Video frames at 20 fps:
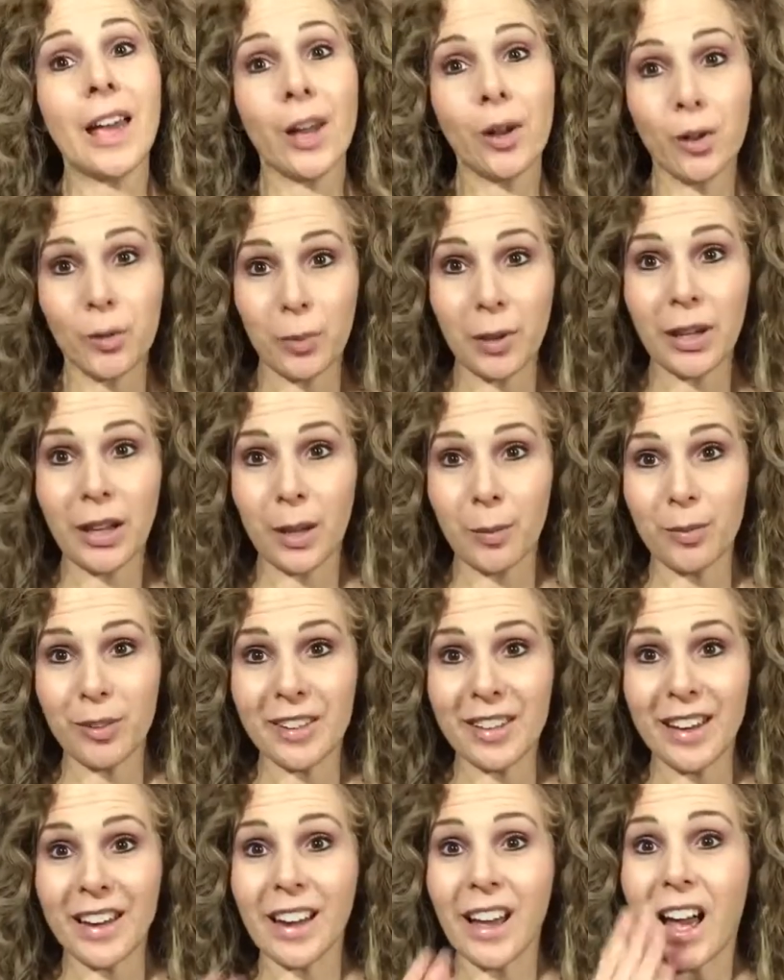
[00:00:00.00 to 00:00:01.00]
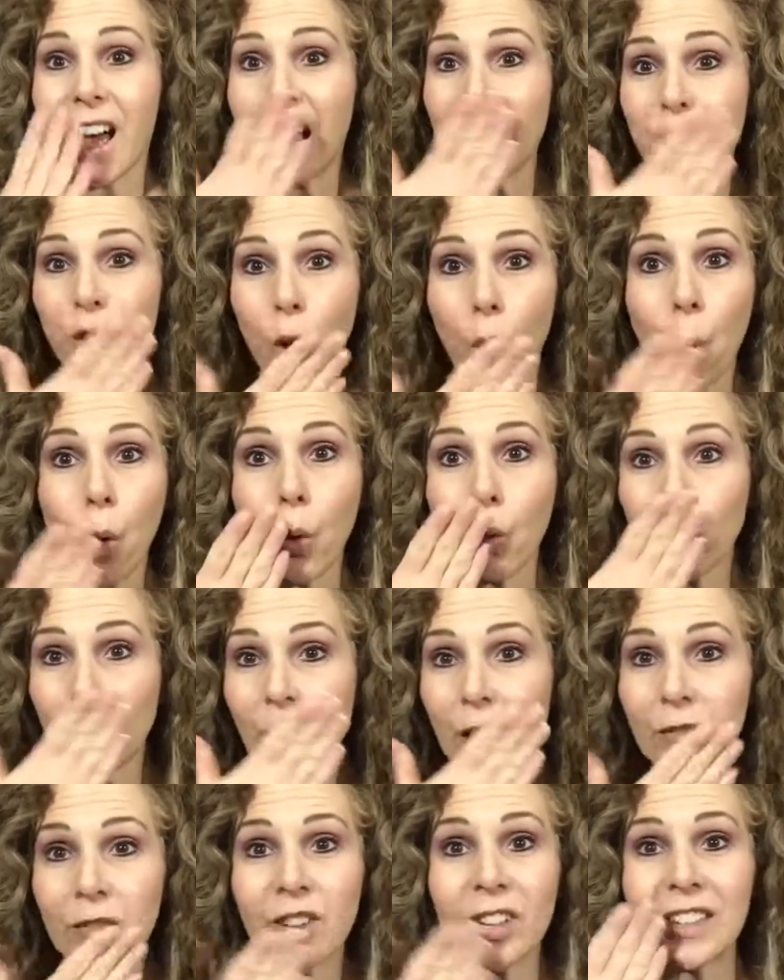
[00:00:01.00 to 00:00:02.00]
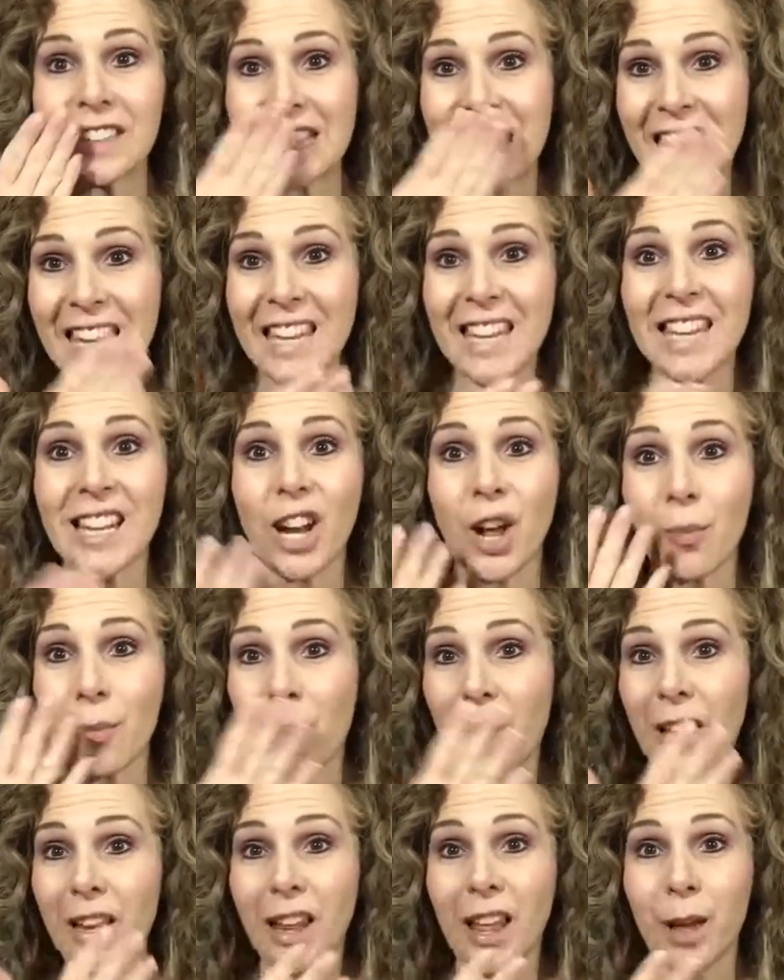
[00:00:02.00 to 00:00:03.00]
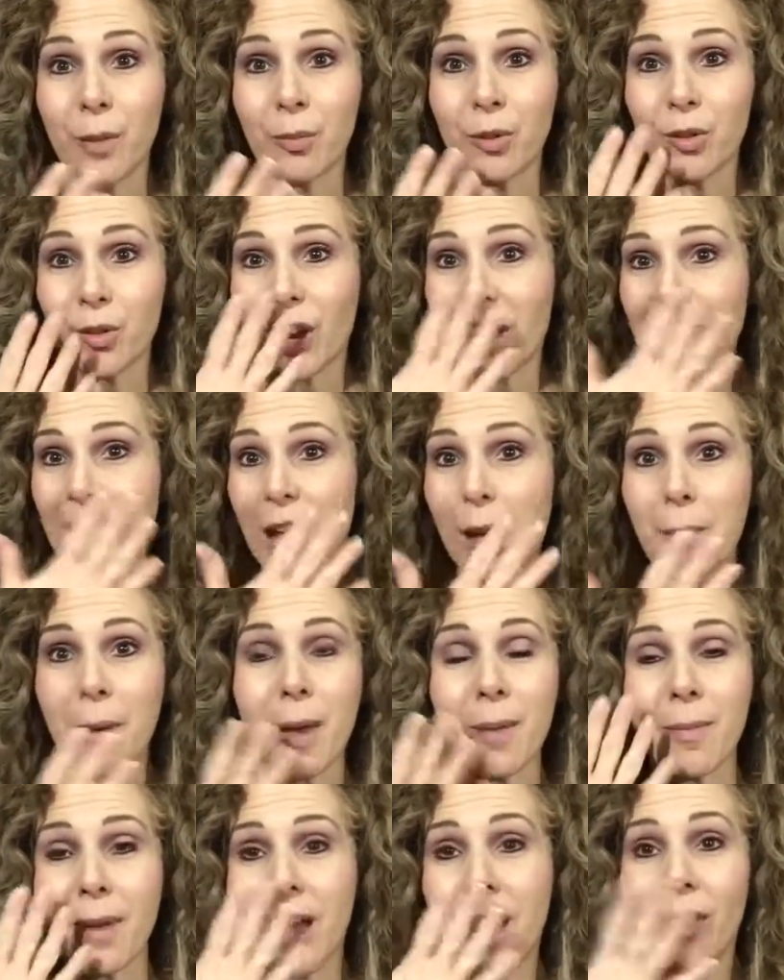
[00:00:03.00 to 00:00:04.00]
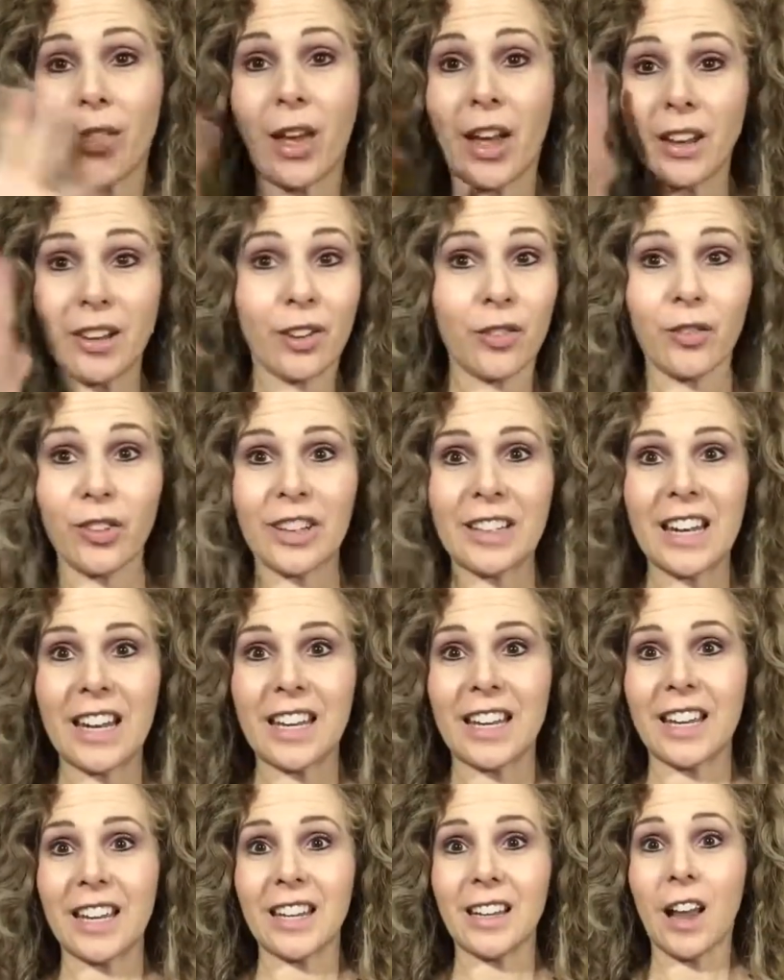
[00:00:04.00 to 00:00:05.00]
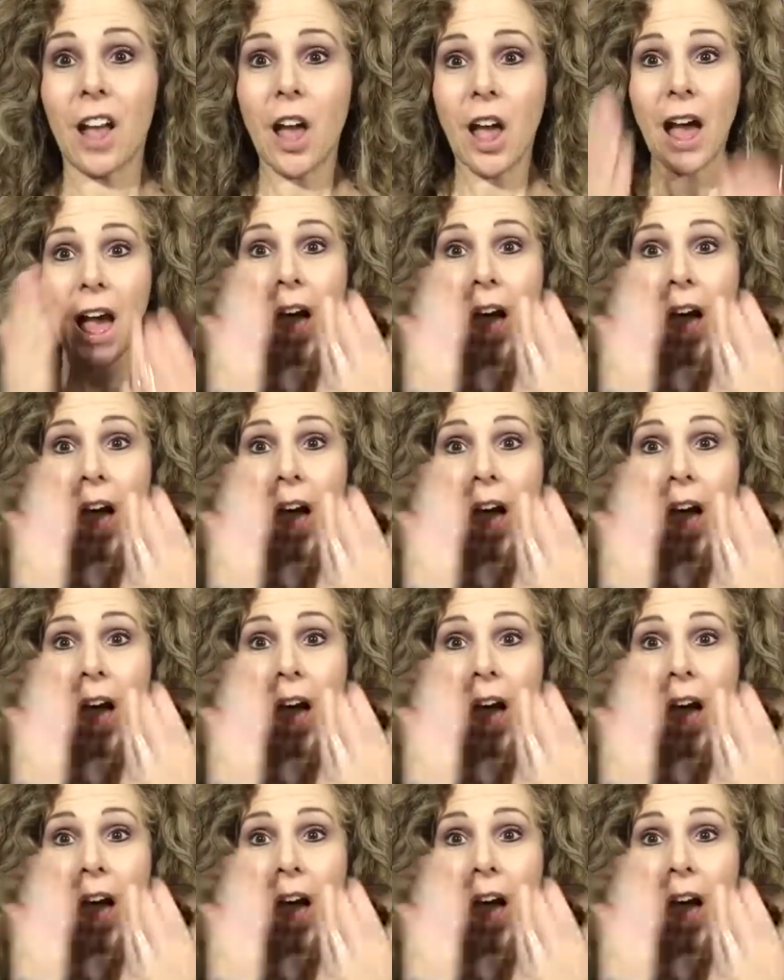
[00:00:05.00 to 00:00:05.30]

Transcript: It would be lipstick. I totally feel naked on my lips right now, my mouth. I just feel naked.